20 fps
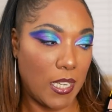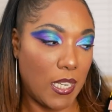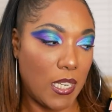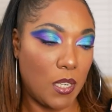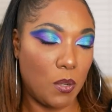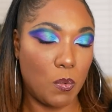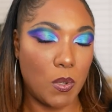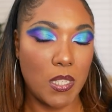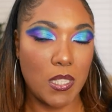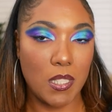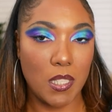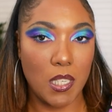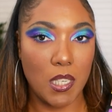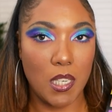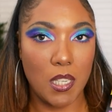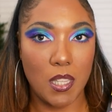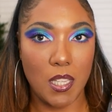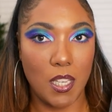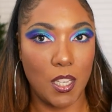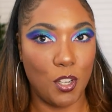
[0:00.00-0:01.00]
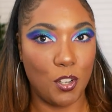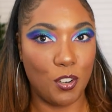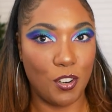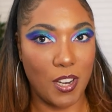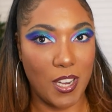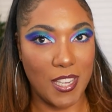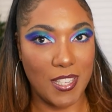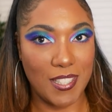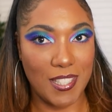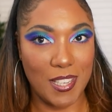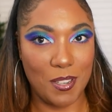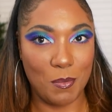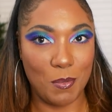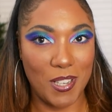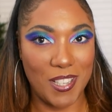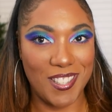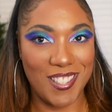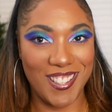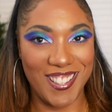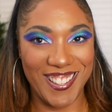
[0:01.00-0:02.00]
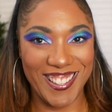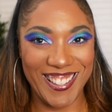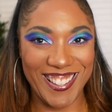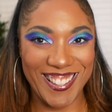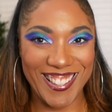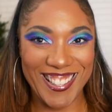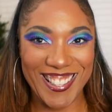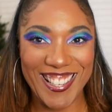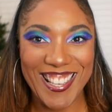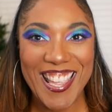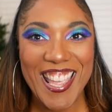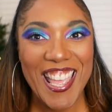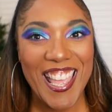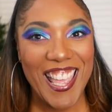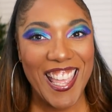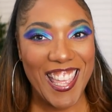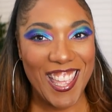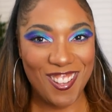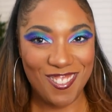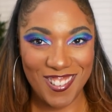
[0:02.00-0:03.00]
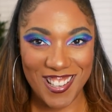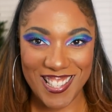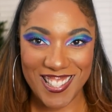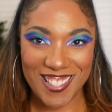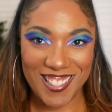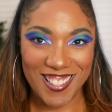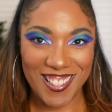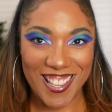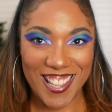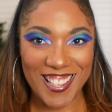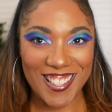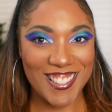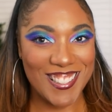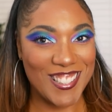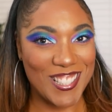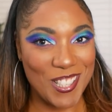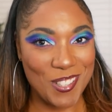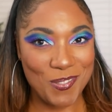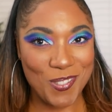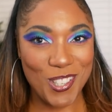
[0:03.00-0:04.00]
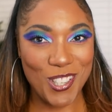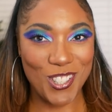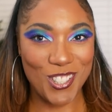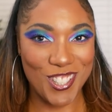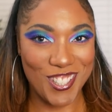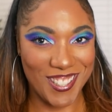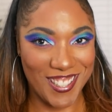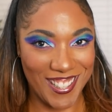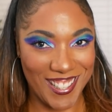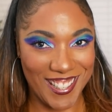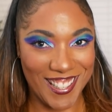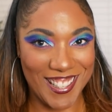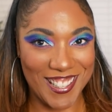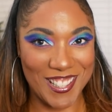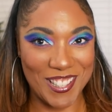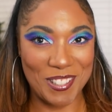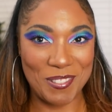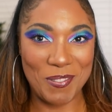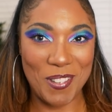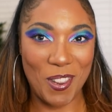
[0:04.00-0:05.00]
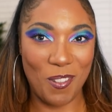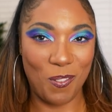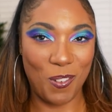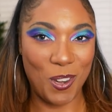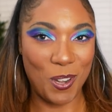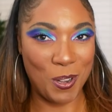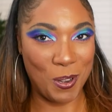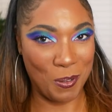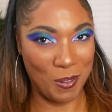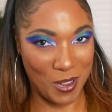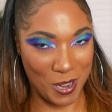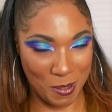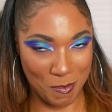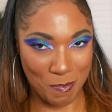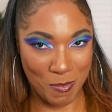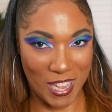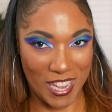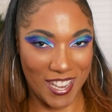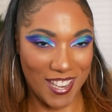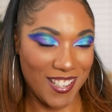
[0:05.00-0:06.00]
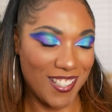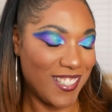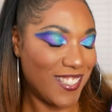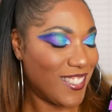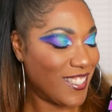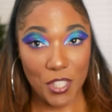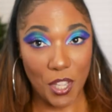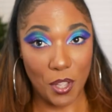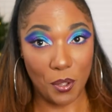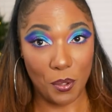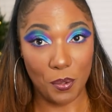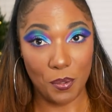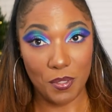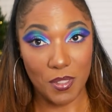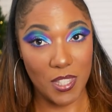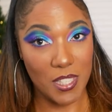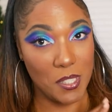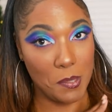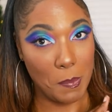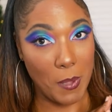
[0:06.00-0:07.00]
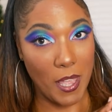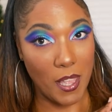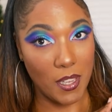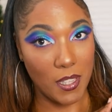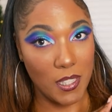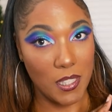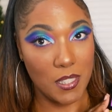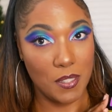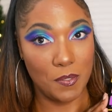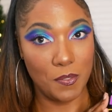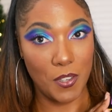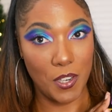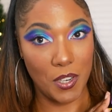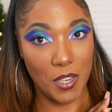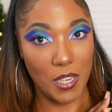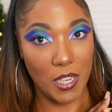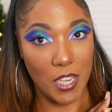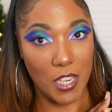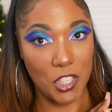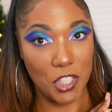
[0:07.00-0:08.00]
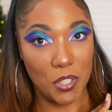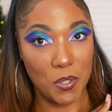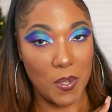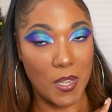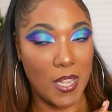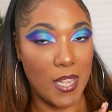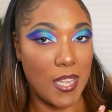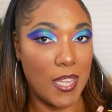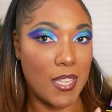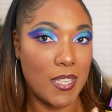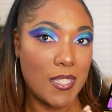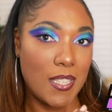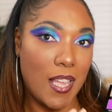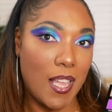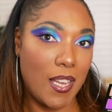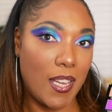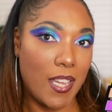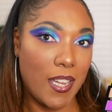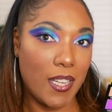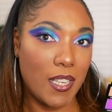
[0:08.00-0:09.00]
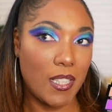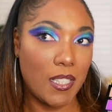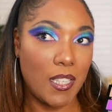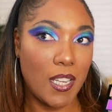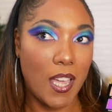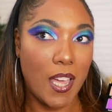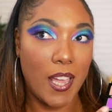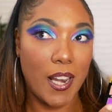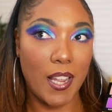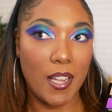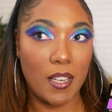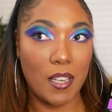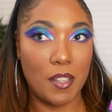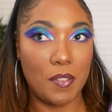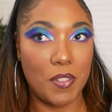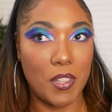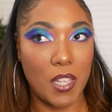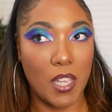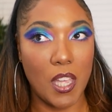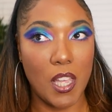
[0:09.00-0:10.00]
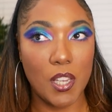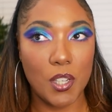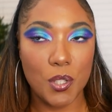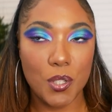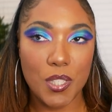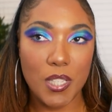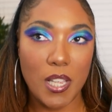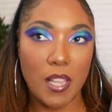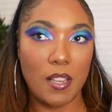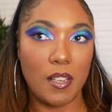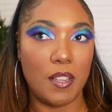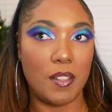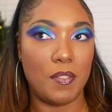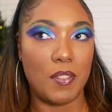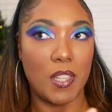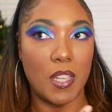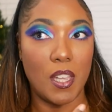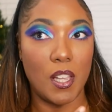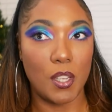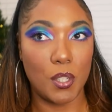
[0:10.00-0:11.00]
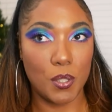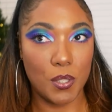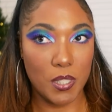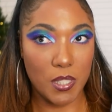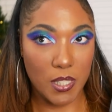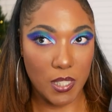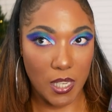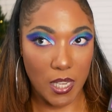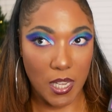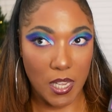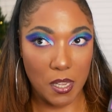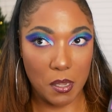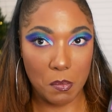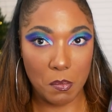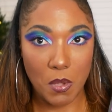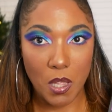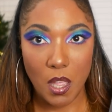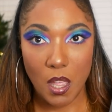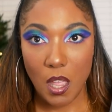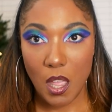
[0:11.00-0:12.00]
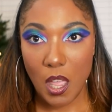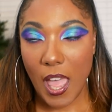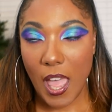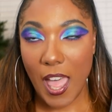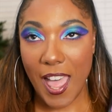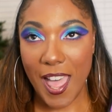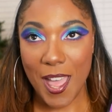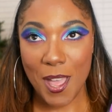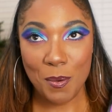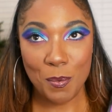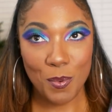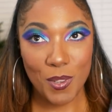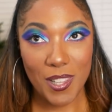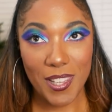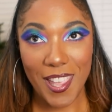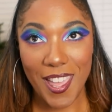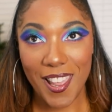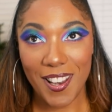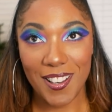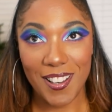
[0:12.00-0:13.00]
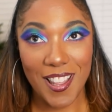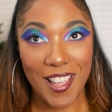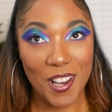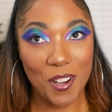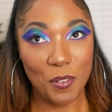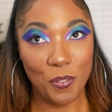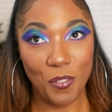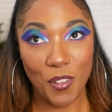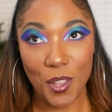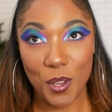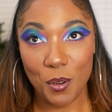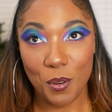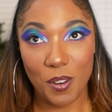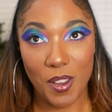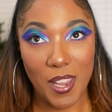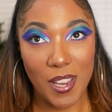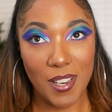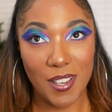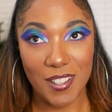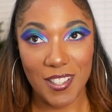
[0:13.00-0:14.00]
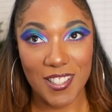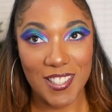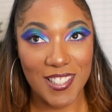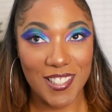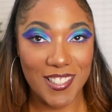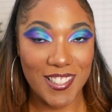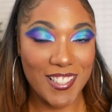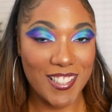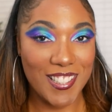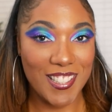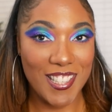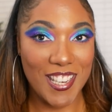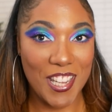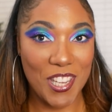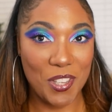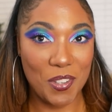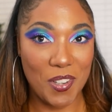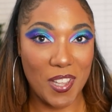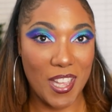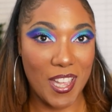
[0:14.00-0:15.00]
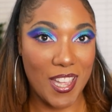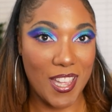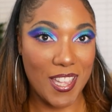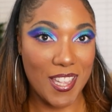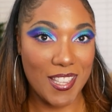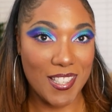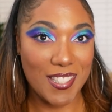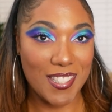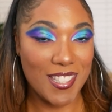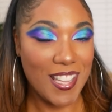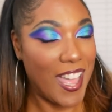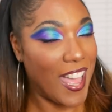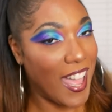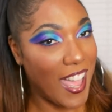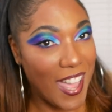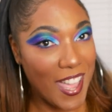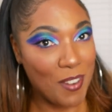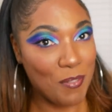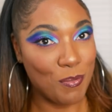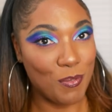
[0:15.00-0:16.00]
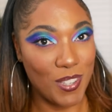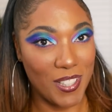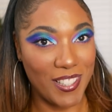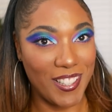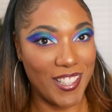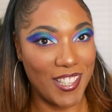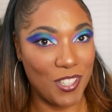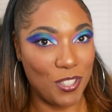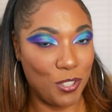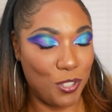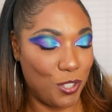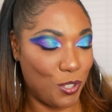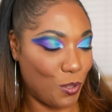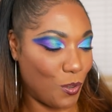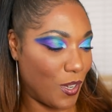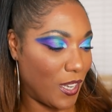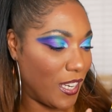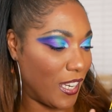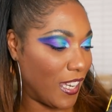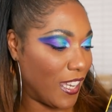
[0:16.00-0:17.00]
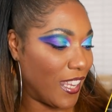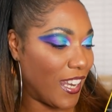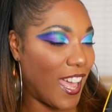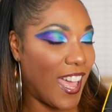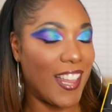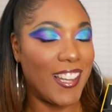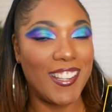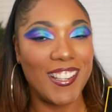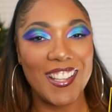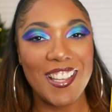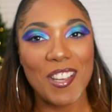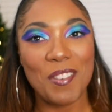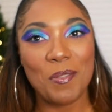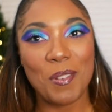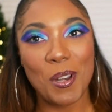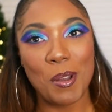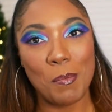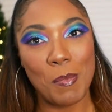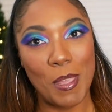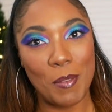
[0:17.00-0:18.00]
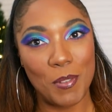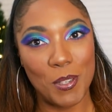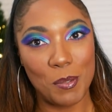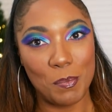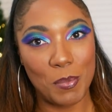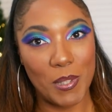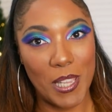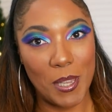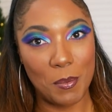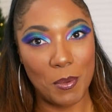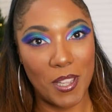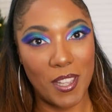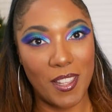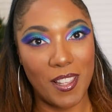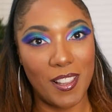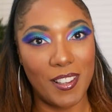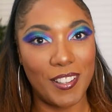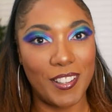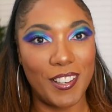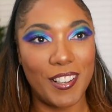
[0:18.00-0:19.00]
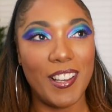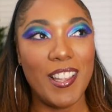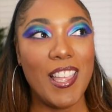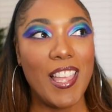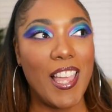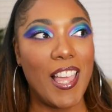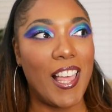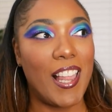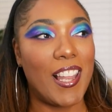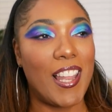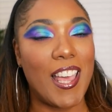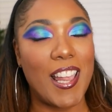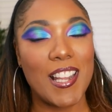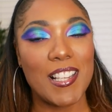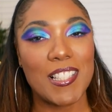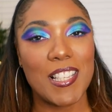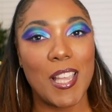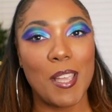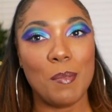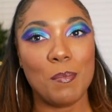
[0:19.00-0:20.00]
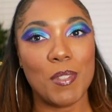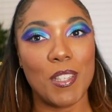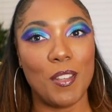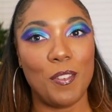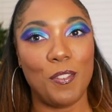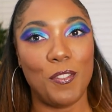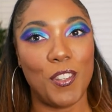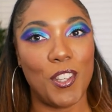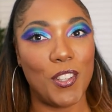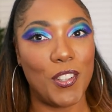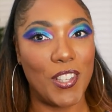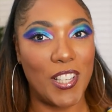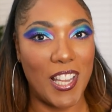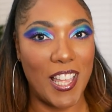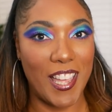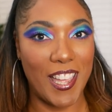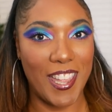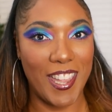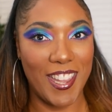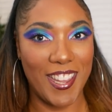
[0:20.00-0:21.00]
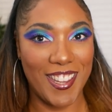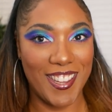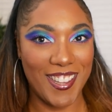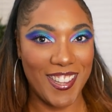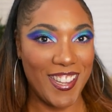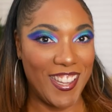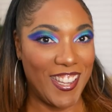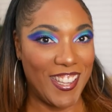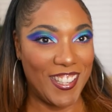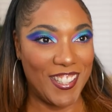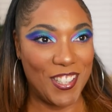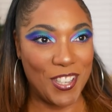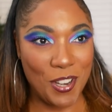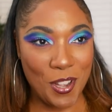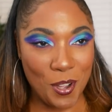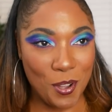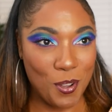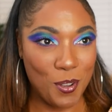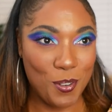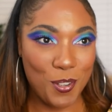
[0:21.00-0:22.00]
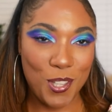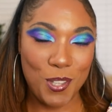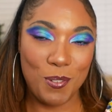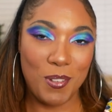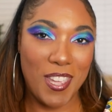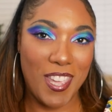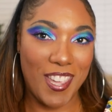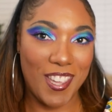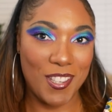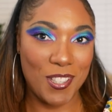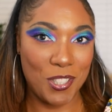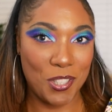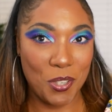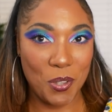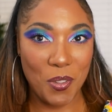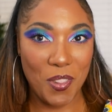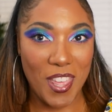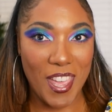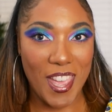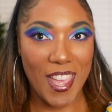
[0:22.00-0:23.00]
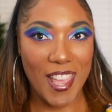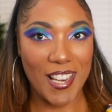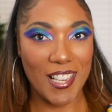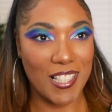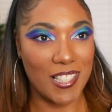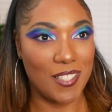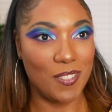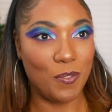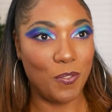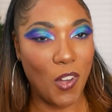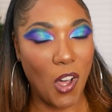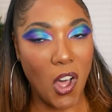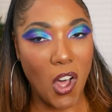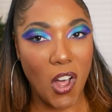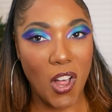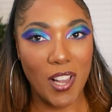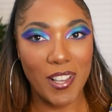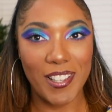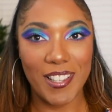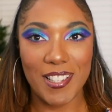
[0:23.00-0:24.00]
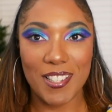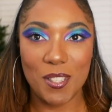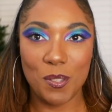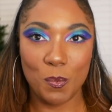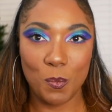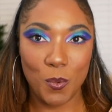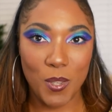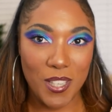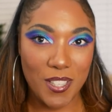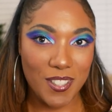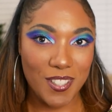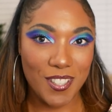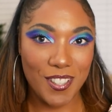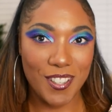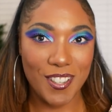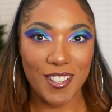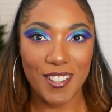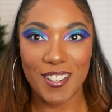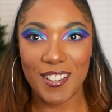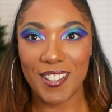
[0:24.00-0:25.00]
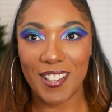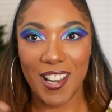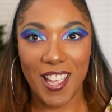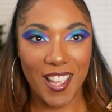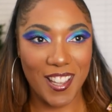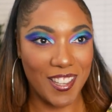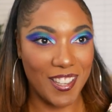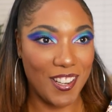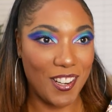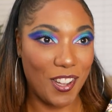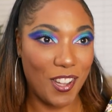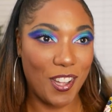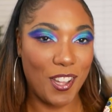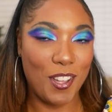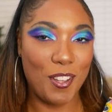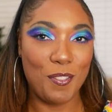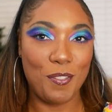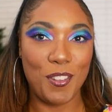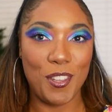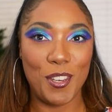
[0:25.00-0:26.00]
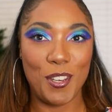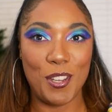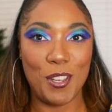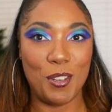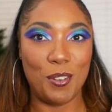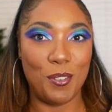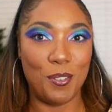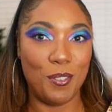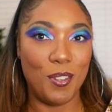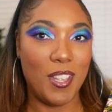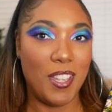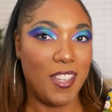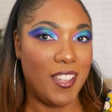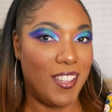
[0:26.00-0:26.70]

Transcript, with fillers: it. And it wasn't anything crazy. It wasn't it wasn't like subculture kick up, if you know what I mean. So this palette is very nice, you guys. I like it a lot. I love the colors. I love the color scheme. I really had a lot of fun creating this look today, you guys. I really enjoyed it. I love when I'm able to play with color. A lot of times I feel like, no, you can't do that. It's fall. It's winter. Knock it off, you know.